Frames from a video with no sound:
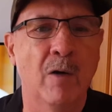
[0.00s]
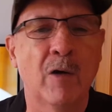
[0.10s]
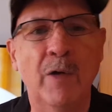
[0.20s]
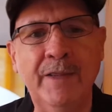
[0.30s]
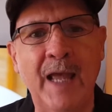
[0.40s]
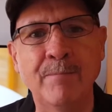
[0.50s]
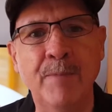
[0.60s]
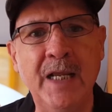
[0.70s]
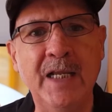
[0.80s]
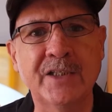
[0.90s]
Well, what that
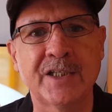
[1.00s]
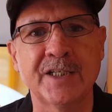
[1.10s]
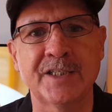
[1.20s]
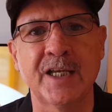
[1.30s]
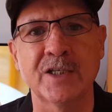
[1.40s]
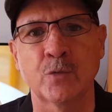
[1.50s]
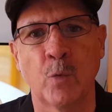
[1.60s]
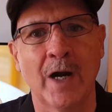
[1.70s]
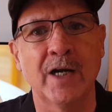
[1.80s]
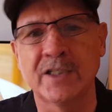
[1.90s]
means is this:
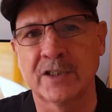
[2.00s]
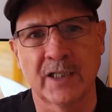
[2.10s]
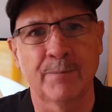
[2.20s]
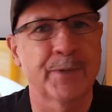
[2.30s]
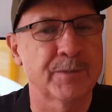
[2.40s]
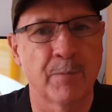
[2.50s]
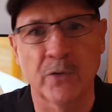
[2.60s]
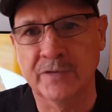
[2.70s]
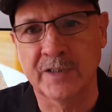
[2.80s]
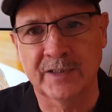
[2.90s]
wearing slippahs
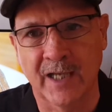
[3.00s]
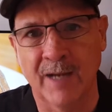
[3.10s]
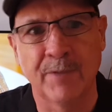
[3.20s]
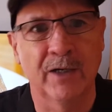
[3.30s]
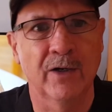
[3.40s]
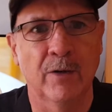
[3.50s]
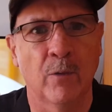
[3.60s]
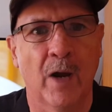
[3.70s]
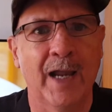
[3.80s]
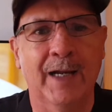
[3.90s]
most of the time here in
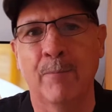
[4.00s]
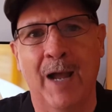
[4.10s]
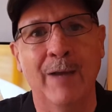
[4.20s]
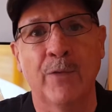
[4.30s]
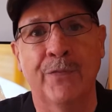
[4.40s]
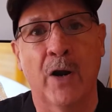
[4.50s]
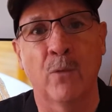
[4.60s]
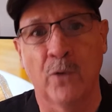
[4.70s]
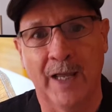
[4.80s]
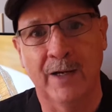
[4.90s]
Hawaii, combined with our
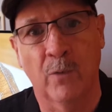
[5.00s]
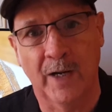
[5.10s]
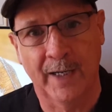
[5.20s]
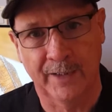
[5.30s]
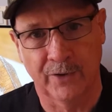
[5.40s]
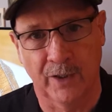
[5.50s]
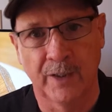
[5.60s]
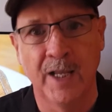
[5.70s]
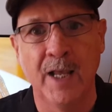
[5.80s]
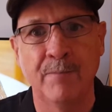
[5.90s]
red Hawaiian dirt,
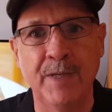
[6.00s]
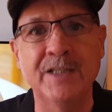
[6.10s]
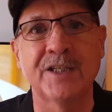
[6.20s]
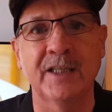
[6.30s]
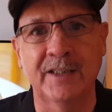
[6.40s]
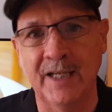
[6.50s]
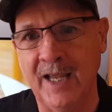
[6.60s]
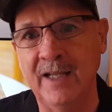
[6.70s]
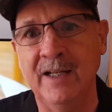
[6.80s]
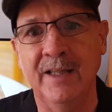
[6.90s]
means at the
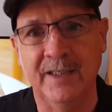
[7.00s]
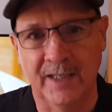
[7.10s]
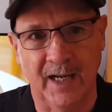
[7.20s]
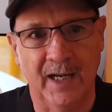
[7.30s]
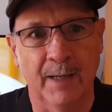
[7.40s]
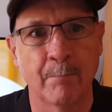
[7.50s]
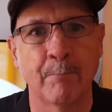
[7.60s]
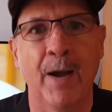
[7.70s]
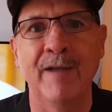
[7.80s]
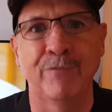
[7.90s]
end of the day,
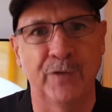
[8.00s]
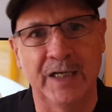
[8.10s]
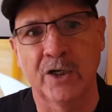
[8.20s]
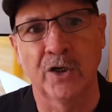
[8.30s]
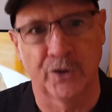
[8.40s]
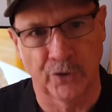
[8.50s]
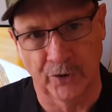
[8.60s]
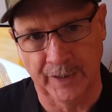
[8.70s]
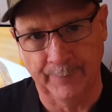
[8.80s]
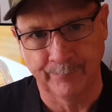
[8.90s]
my feet are
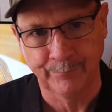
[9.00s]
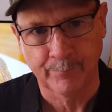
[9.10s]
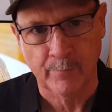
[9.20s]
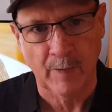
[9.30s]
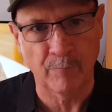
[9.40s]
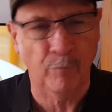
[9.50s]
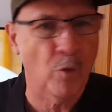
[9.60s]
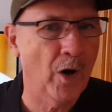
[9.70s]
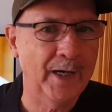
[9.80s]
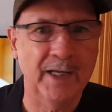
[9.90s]
dirty.
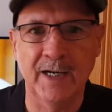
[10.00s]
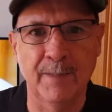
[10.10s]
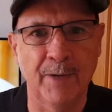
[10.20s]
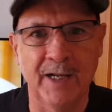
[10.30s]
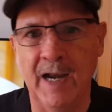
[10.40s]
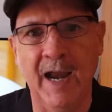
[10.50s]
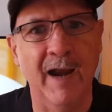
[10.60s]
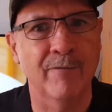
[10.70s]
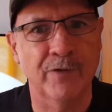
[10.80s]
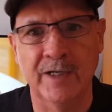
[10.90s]
Before I get into bed
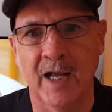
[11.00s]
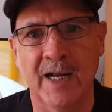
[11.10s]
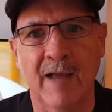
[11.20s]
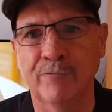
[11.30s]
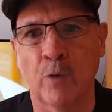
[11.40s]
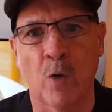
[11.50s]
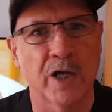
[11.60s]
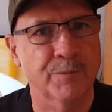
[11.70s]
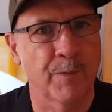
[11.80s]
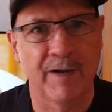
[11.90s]
every night, I have to
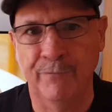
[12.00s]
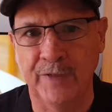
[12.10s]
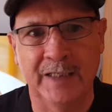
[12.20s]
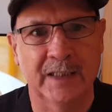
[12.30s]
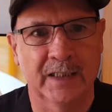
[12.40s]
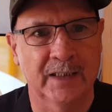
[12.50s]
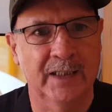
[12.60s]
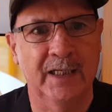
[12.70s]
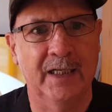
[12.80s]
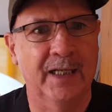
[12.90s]
wash my feet
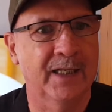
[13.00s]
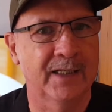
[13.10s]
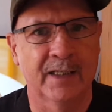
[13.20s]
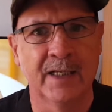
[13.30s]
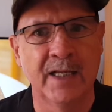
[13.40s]
clean in